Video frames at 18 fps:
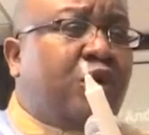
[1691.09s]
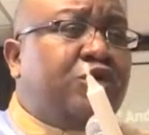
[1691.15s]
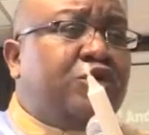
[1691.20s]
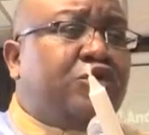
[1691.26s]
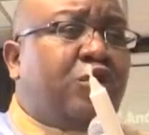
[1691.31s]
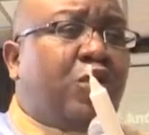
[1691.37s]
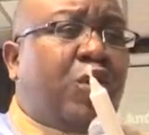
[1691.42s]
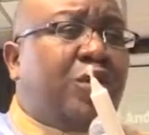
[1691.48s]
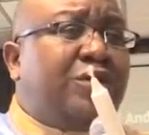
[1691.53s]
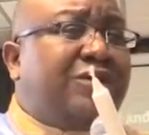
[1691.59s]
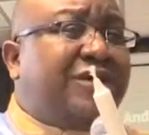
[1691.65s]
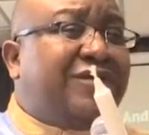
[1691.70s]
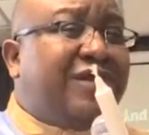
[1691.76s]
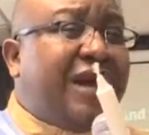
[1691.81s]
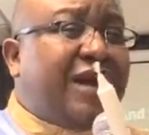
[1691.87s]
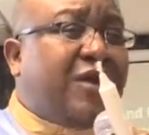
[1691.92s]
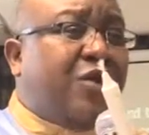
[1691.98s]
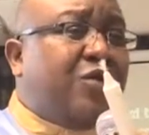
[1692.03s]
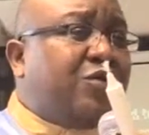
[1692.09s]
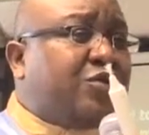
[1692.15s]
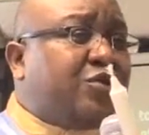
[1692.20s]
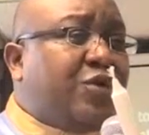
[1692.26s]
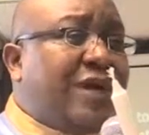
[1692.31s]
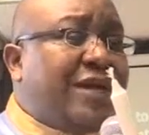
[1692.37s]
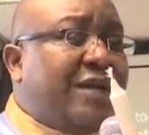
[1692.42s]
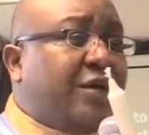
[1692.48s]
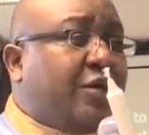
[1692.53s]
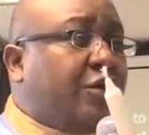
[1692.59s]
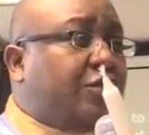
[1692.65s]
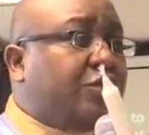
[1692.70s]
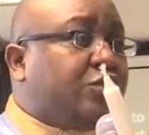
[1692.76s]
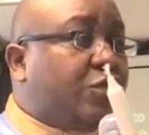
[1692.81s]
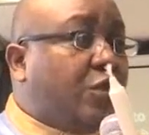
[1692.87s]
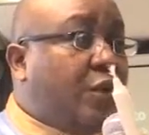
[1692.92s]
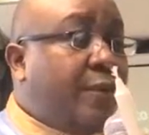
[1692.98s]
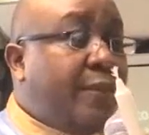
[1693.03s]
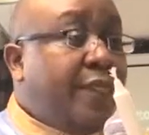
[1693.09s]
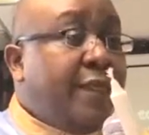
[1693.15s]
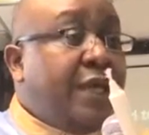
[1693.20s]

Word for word: control or direct control, any control,